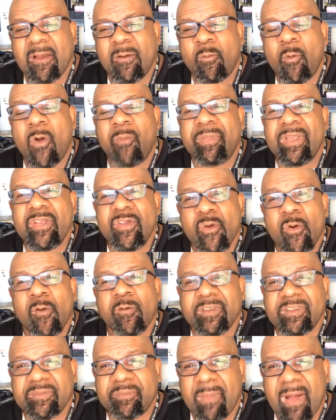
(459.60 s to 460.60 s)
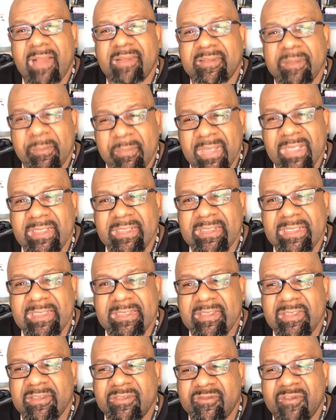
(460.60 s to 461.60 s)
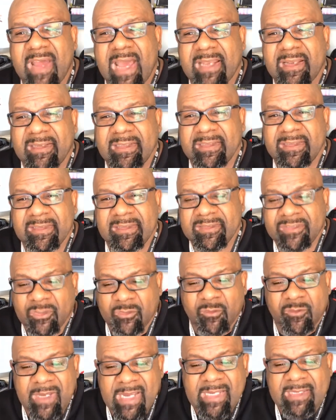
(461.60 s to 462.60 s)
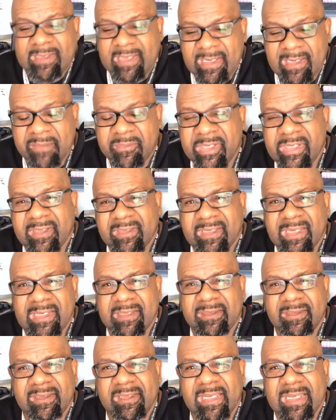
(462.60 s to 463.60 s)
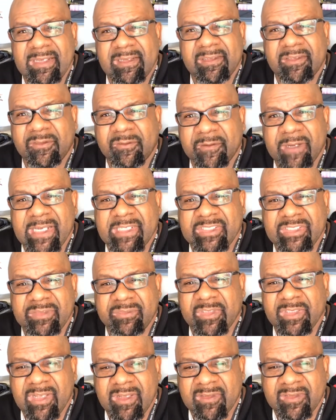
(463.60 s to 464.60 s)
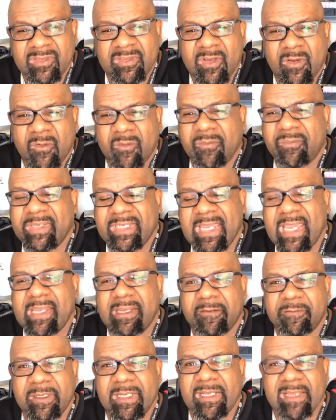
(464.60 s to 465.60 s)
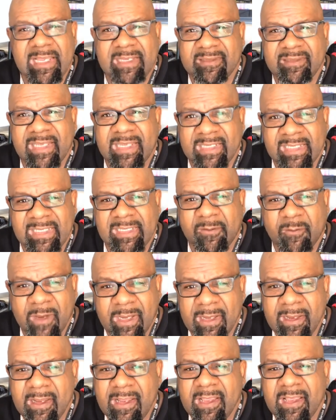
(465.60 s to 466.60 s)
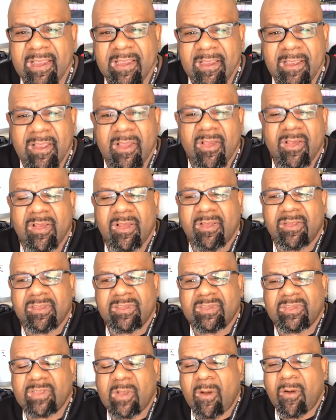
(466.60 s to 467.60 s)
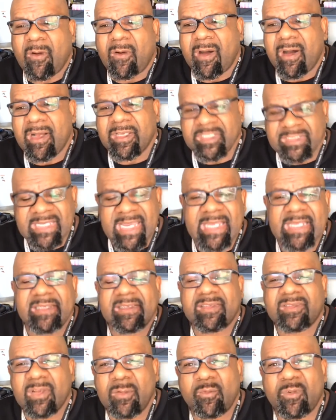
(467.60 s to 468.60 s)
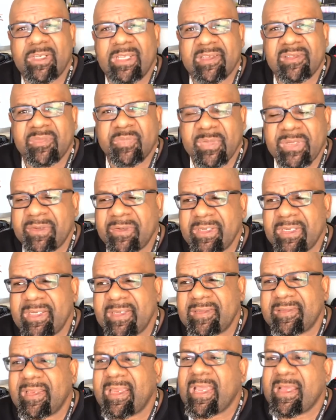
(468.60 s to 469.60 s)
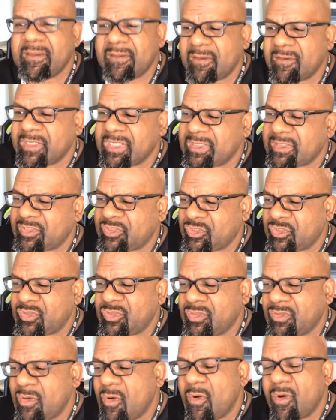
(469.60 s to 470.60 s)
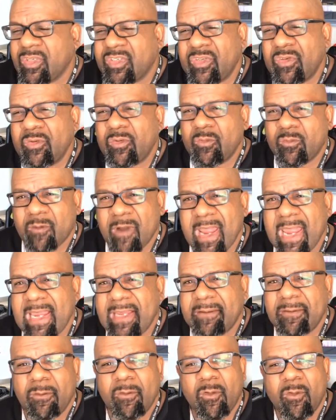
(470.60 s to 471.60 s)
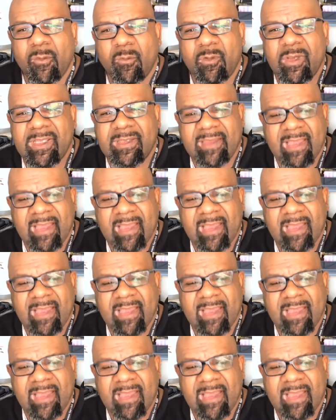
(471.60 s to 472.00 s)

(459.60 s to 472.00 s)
be your responsibility to try to direct them in the direction, because no mechanic really likes that anyway. So you take it to someone experienced, and they'll get your car tuned right with